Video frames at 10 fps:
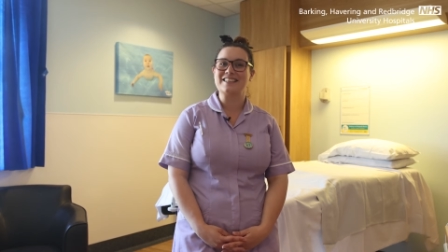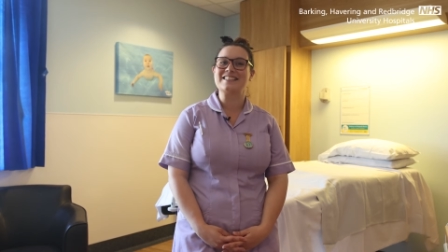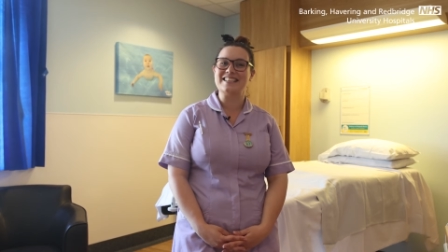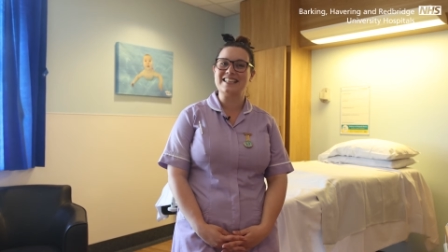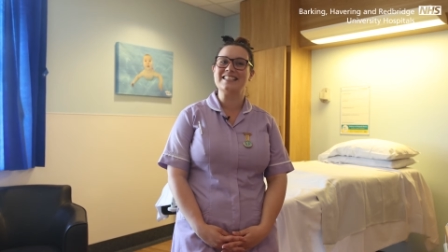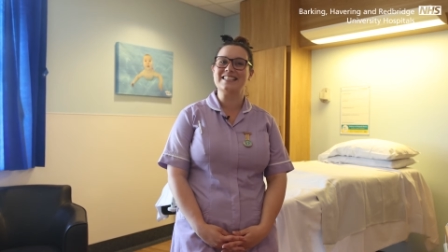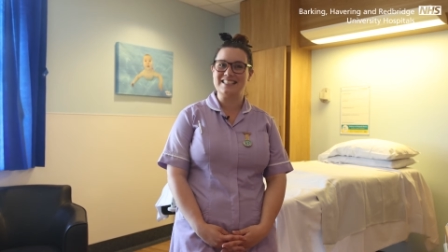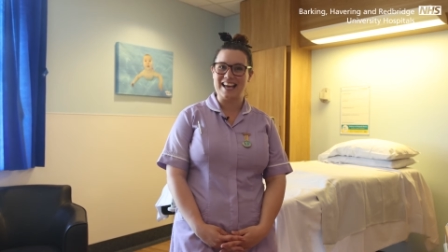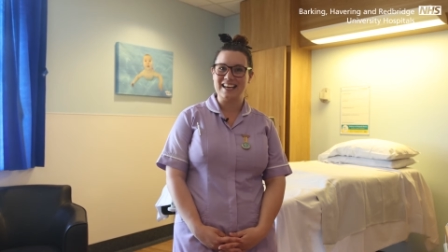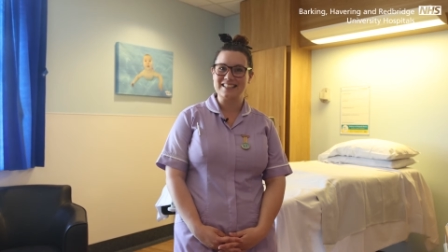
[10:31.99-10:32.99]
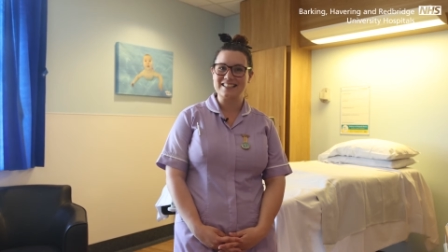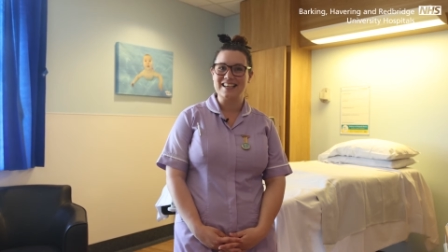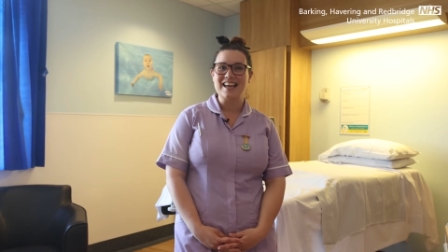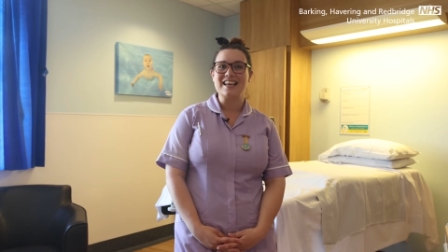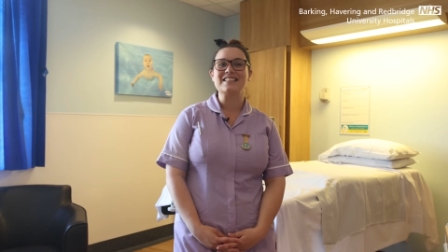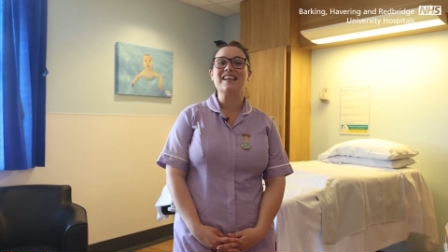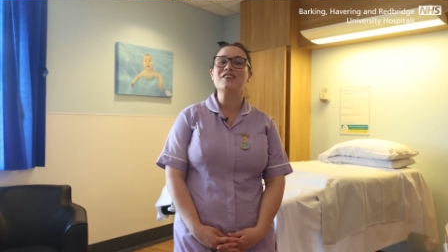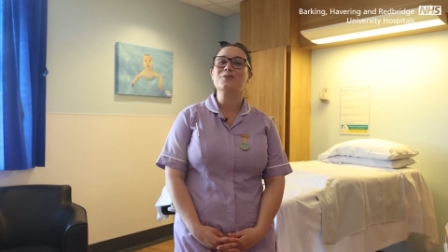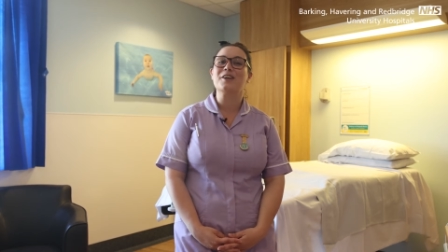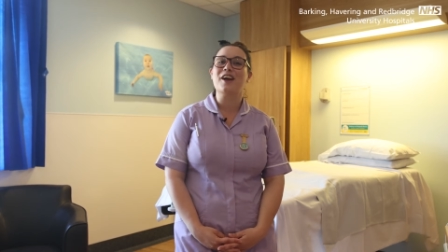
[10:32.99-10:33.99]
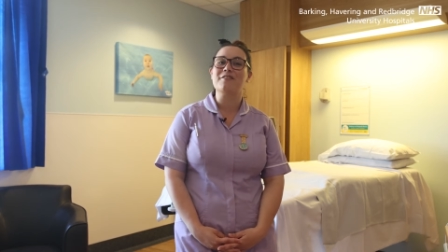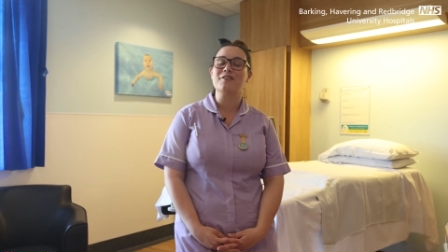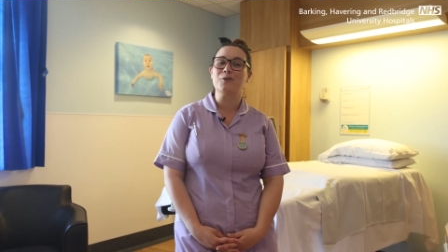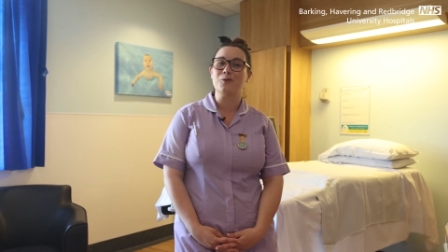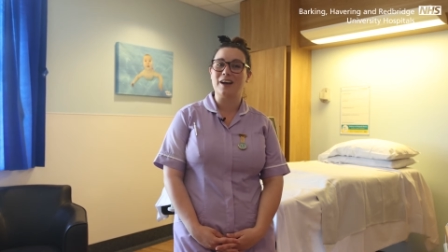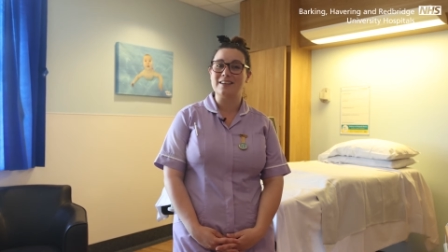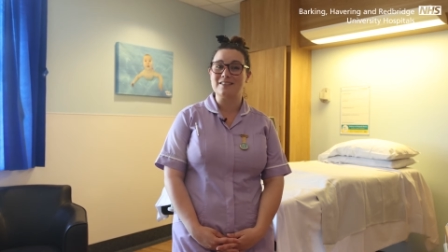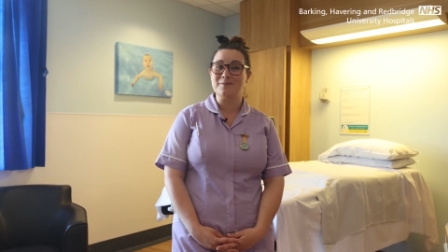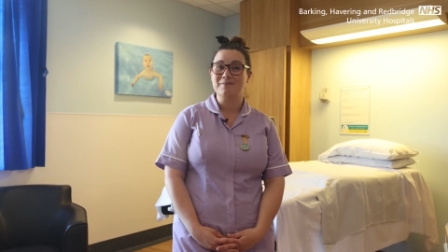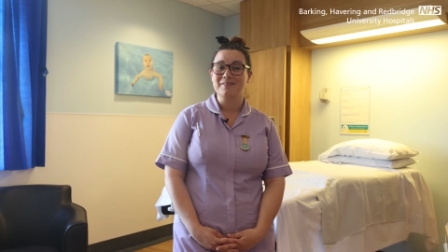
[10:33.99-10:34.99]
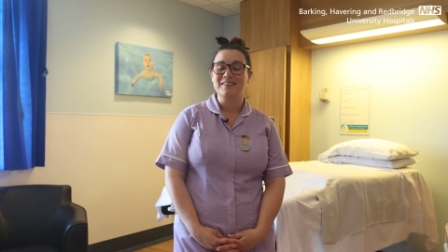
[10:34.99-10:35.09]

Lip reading: consented sex, sex where you have an orgasm.